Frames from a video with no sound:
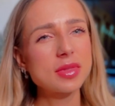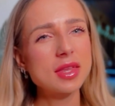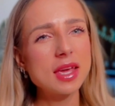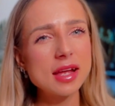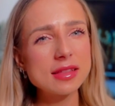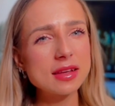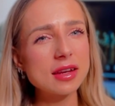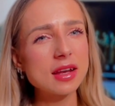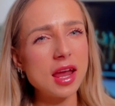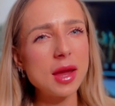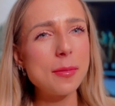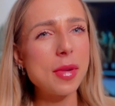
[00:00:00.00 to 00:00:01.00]
get in
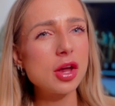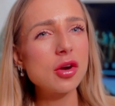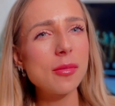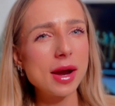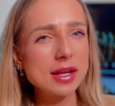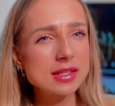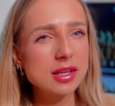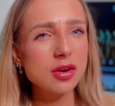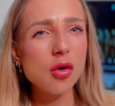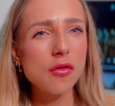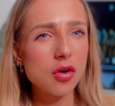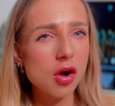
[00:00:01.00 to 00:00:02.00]
a better mindset
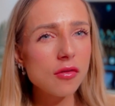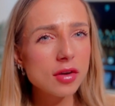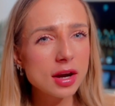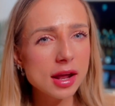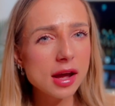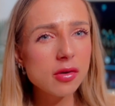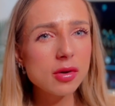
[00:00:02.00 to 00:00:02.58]
overall right now.